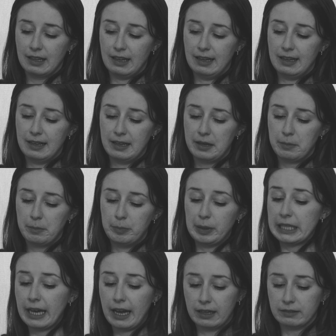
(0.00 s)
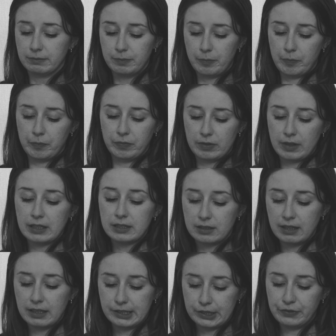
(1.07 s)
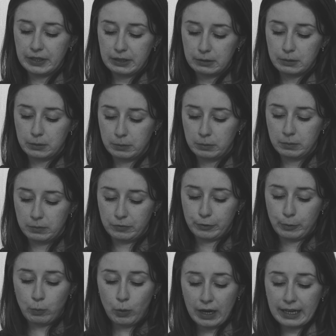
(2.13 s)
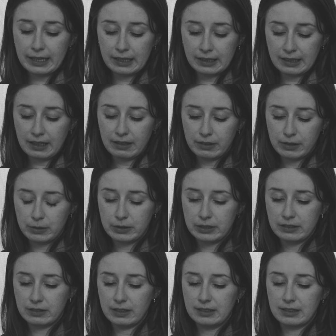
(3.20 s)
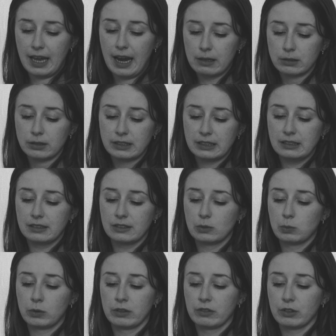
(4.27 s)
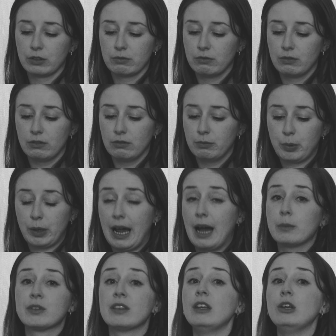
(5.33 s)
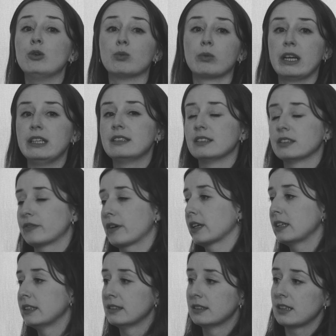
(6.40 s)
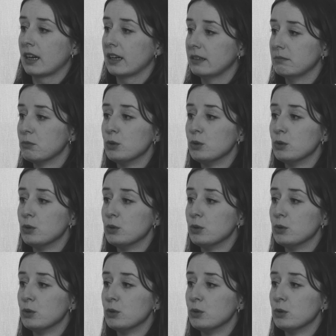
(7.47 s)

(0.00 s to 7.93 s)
Um, but yeah, this this film, from what I can gather, is is heralded as one of the perhaps the greatest Frankenstein